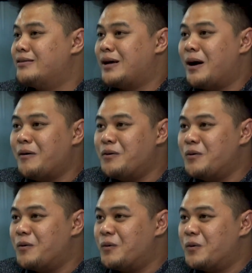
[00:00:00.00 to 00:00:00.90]
It's how
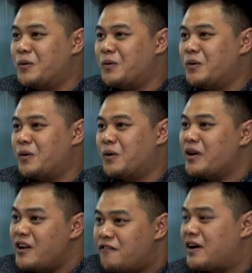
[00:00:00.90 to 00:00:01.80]
your
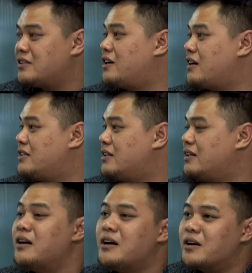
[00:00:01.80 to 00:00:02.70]
infrastructure,